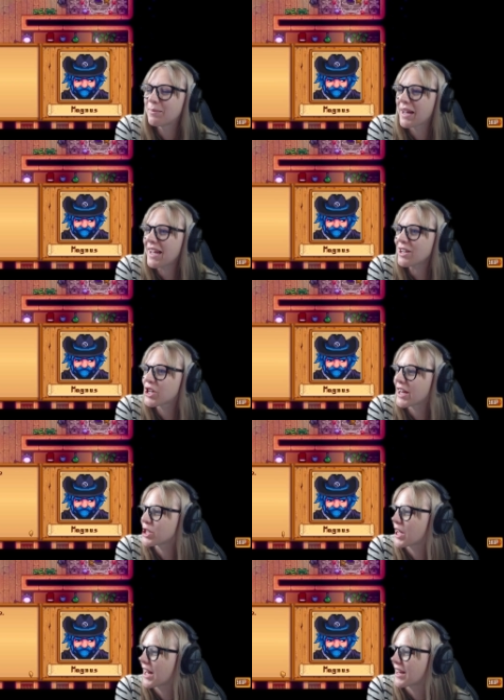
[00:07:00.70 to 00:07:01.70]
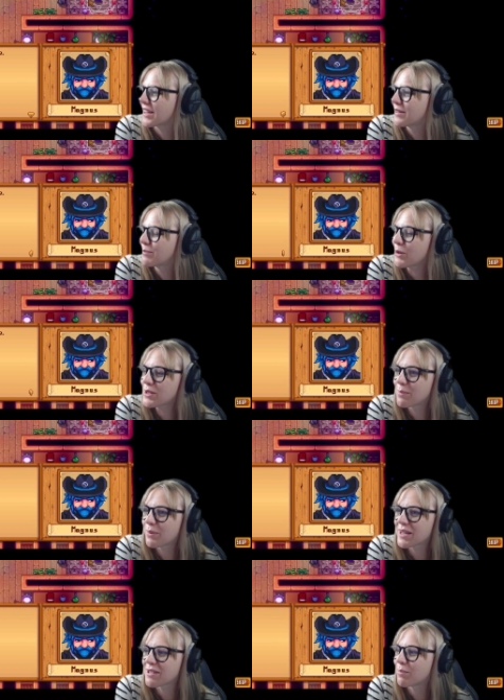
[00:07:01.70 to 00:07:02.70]
My hair changed colour. Most
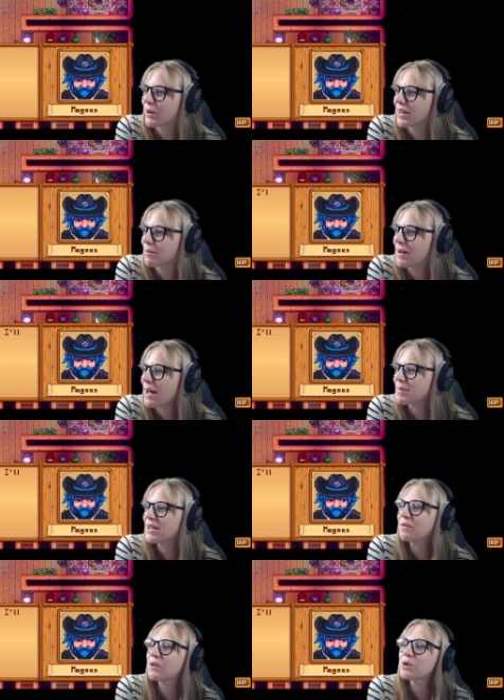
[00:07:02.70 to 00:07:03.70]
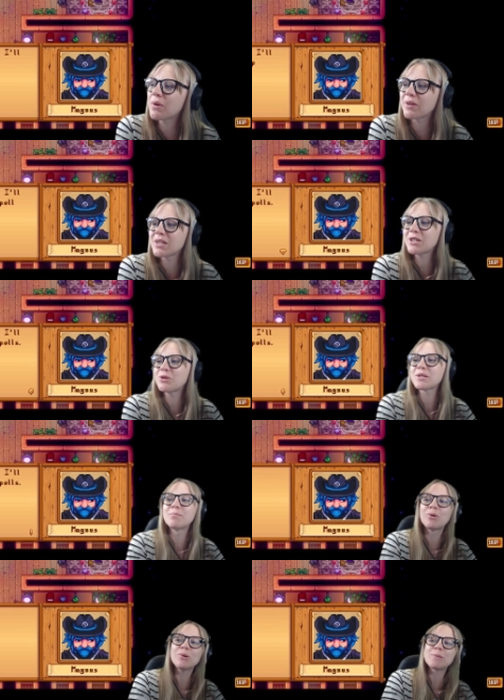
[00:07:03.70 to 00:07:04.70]
impressive, Bonnie. Perhaps in the future I'll teach you
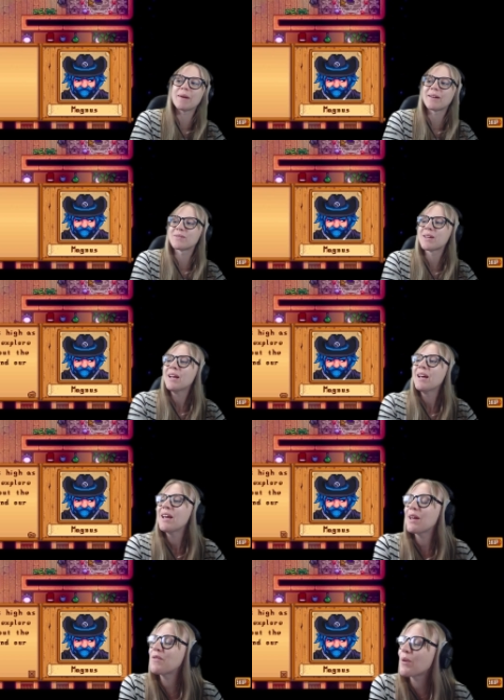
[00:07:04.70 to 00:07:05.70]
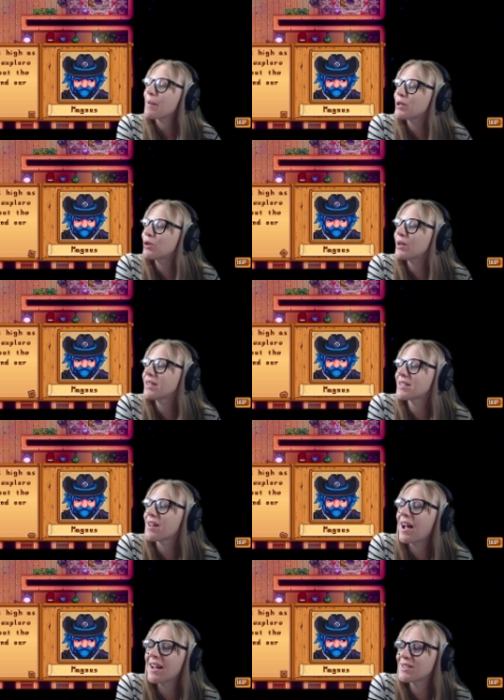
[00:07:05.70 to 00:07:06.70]
some more spells. If your aptitude is
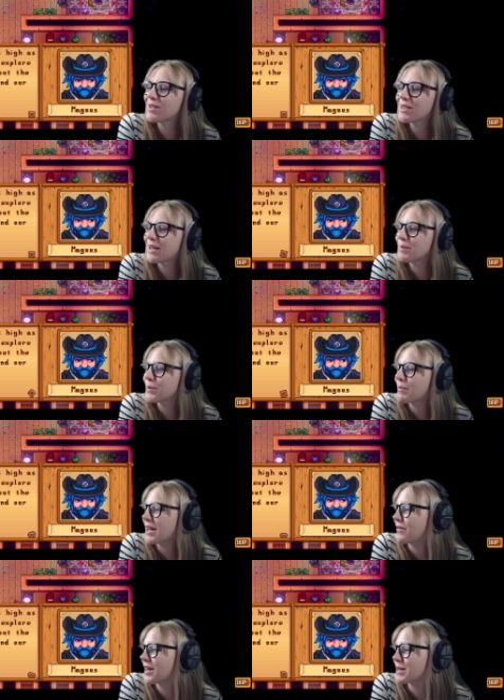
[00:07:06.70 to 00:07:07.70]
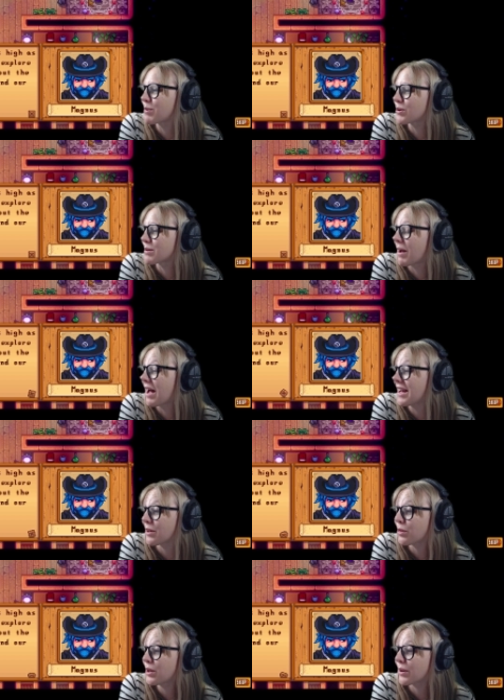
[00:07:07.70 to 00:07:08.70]
as high as it seems, we may even explore some
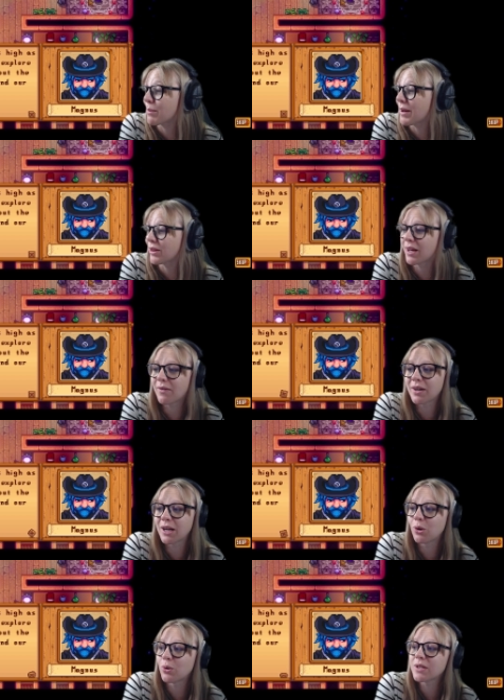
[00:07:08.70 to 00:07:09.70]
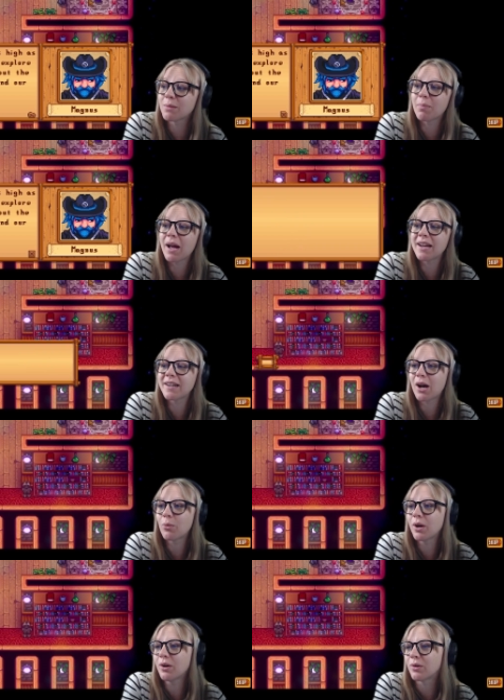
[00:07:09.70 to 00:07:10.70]
higher theory about the governing laws that bind
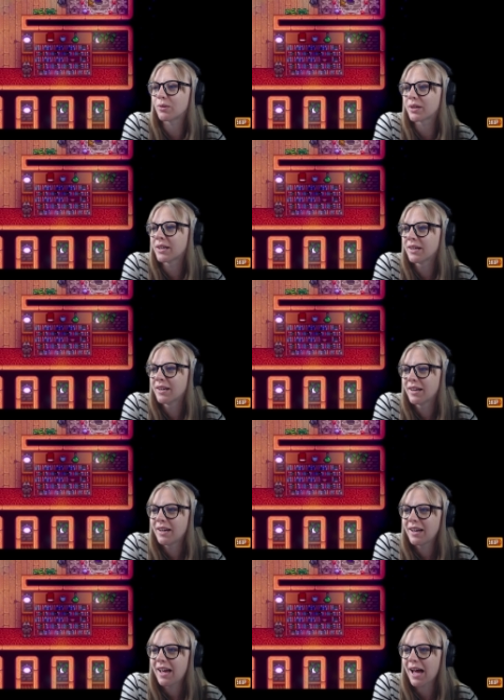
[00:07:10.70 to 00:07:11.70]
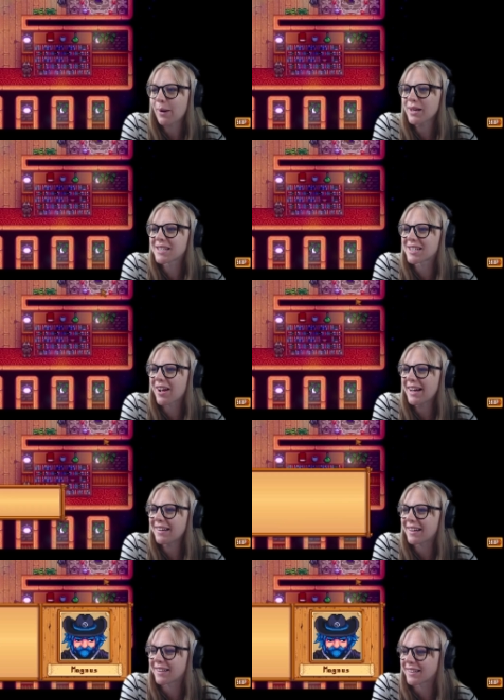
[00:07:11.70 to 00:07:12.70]
our world. How
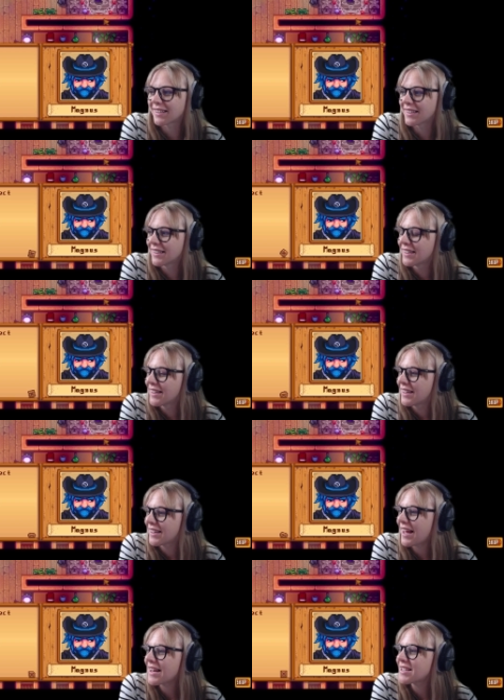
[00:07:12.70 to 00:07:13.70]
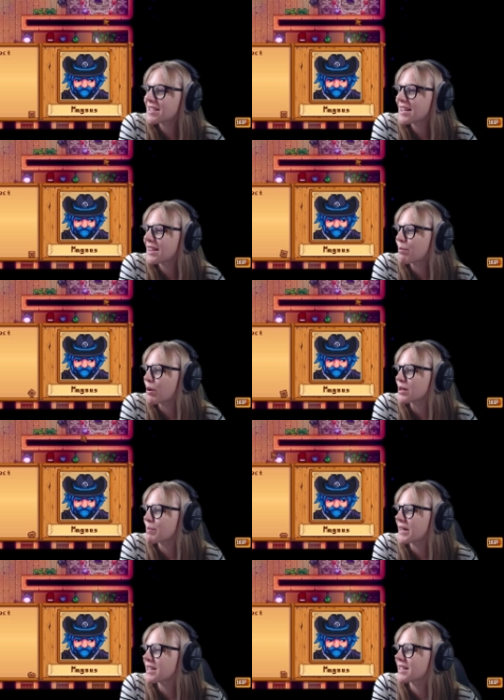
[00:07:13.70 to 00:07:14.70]
exciting! Glad to see the
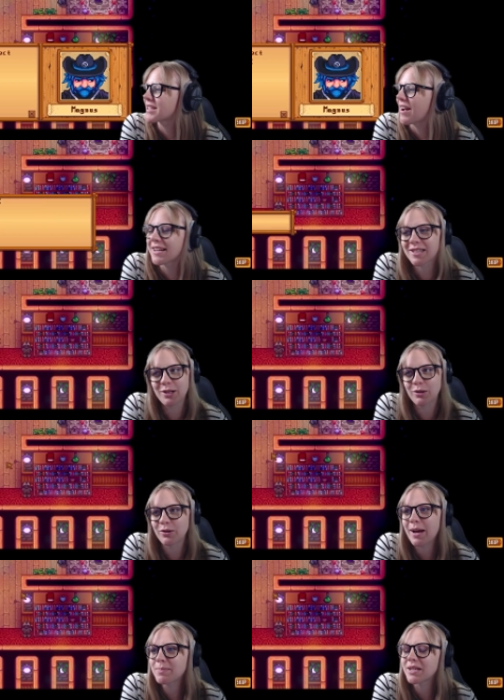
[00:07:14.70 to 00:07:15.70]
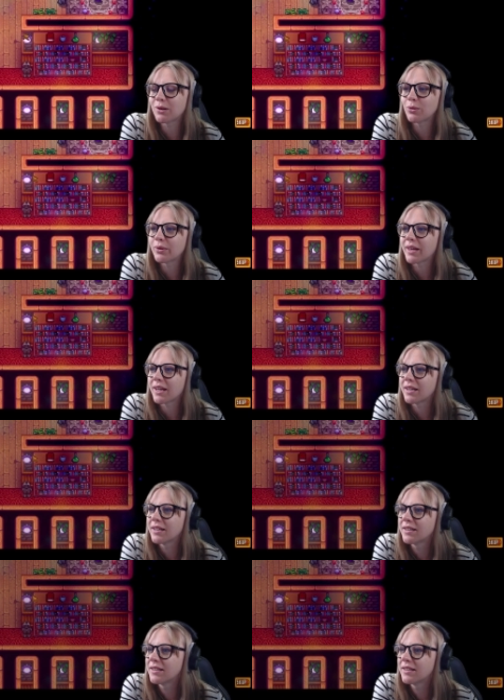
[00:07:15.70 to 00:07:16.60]
prospect excites you. Absolutely.